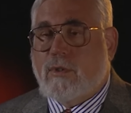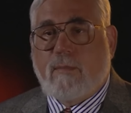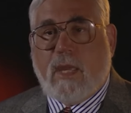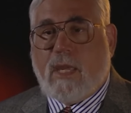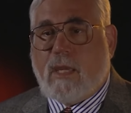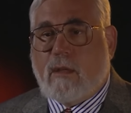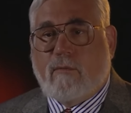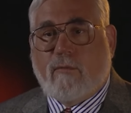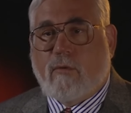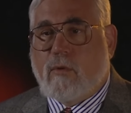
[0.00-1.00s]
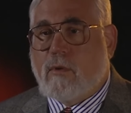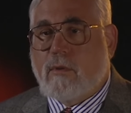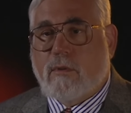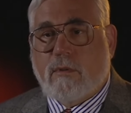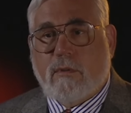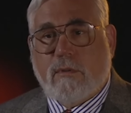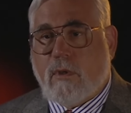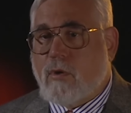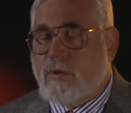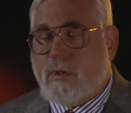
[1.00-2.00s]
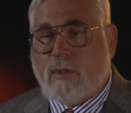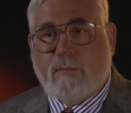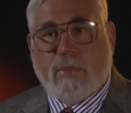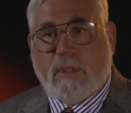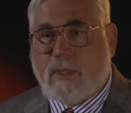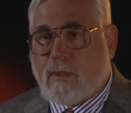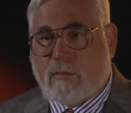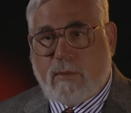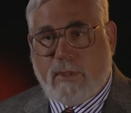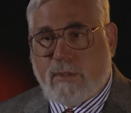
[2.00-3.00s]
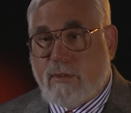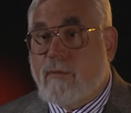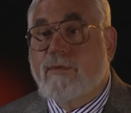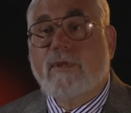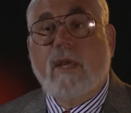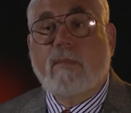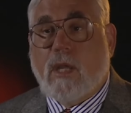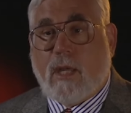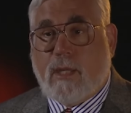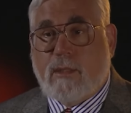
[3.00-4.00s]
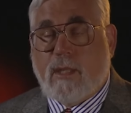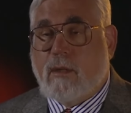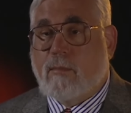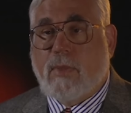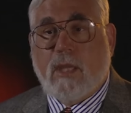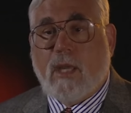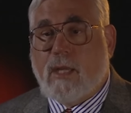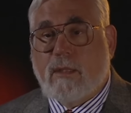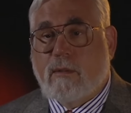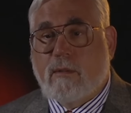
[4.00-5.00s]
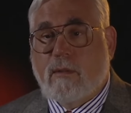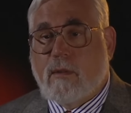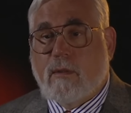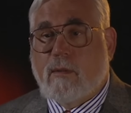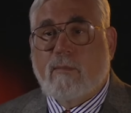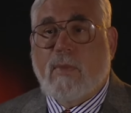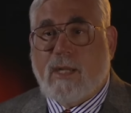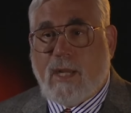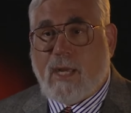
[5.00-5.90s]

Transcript: and lessons learned from the Columbia disaster continue to shape the future of human spaceflight.